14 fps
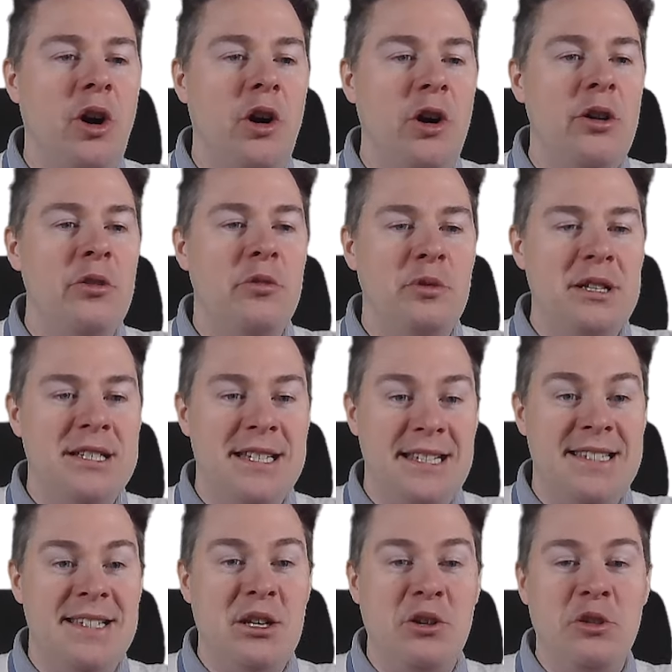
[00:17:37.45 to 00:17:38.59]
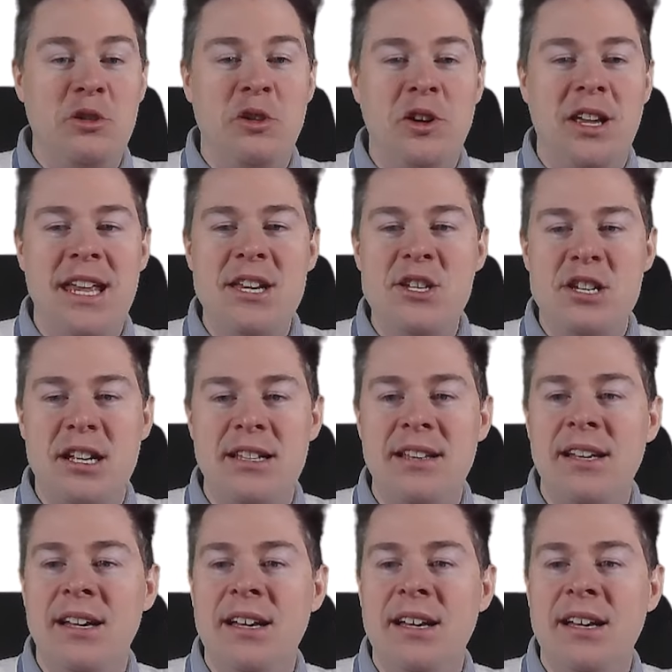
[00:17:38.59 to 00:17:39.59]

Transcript: are, which is the good location.